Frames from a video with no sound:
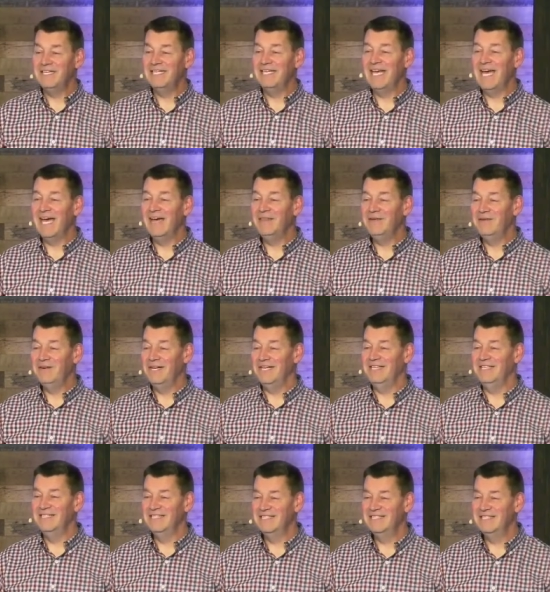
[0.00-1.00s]
gathering
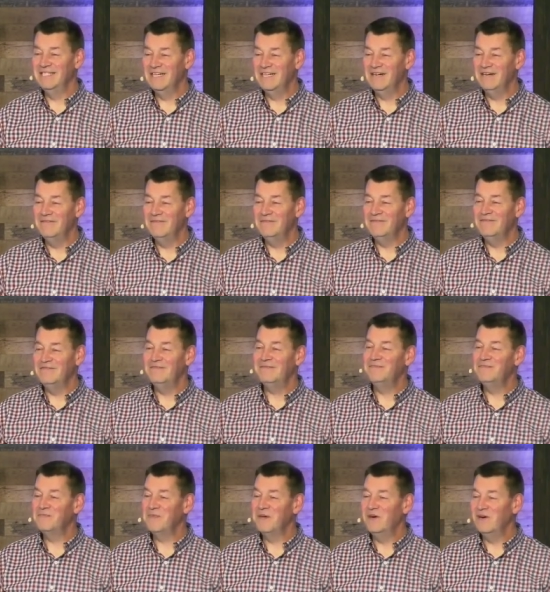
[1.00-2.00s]
of
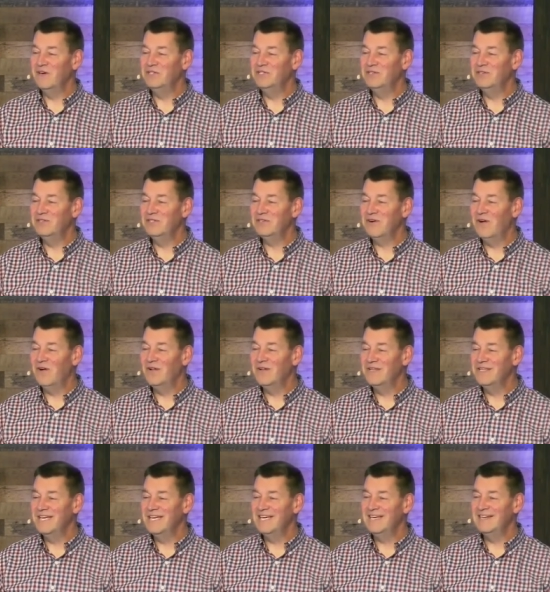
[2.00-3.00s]
our church all
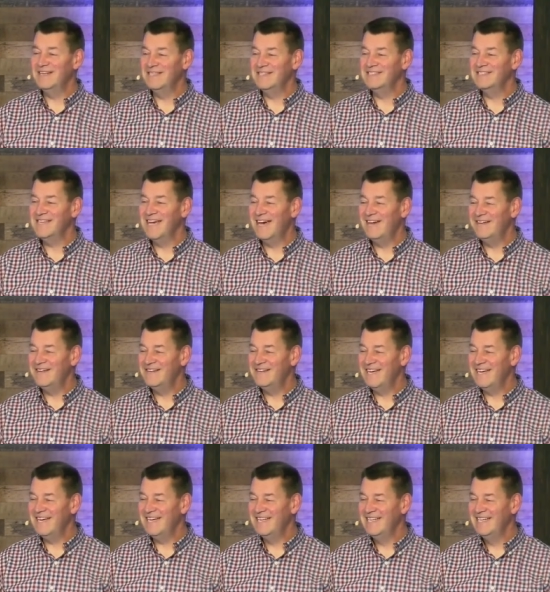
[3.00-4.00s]
day on
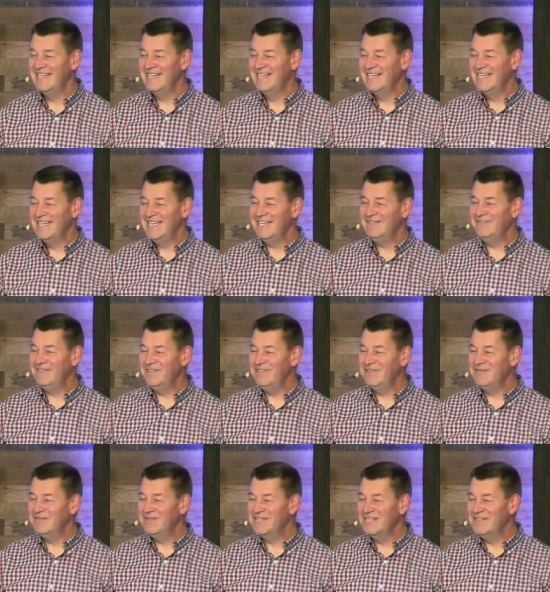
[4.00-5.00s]
Saturday. And if you
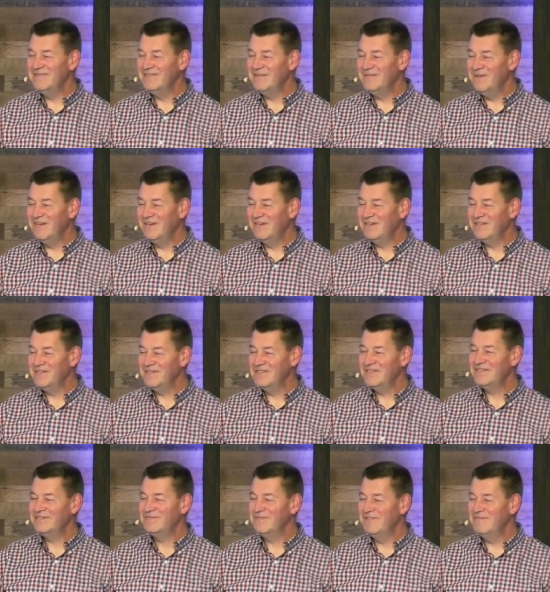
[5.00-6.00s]
don't believe in
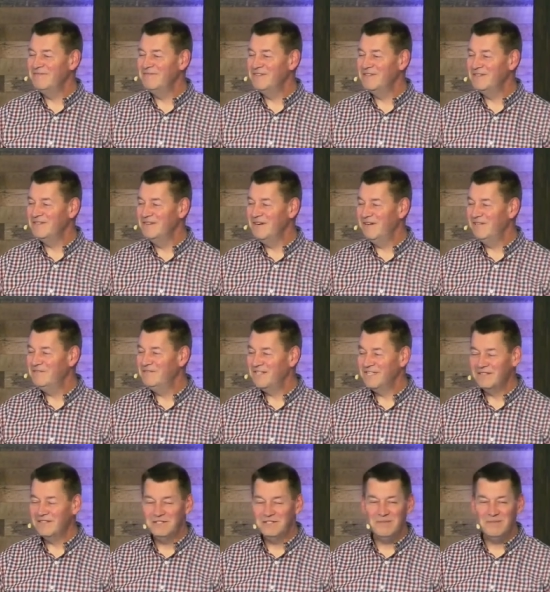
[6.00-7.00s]
miracles, we filled our
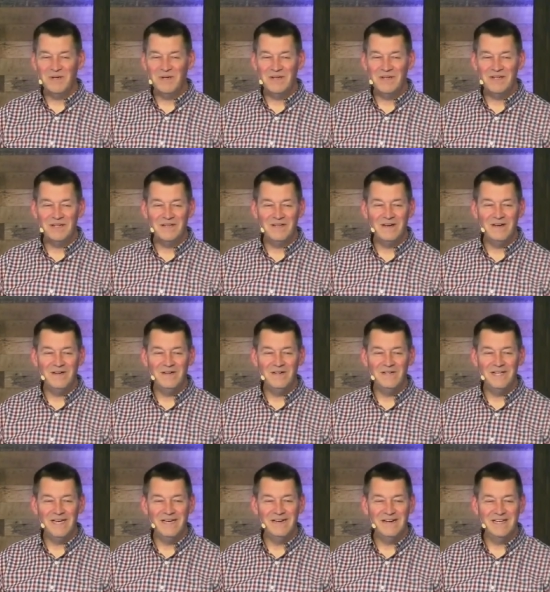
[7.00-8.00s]
fellowship hall all
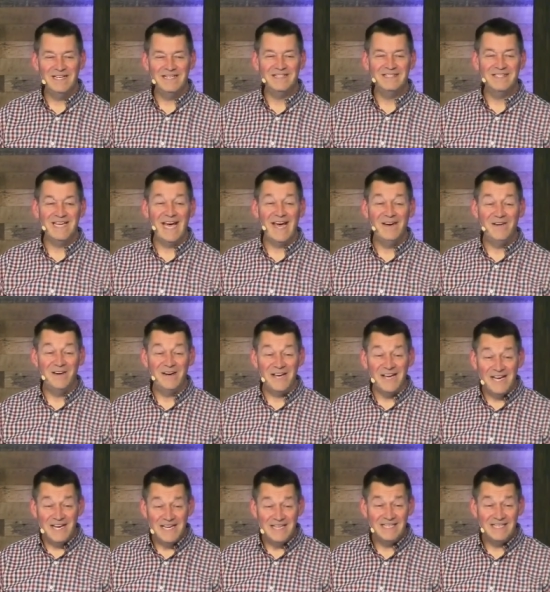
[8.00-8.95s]
day on a Saturday,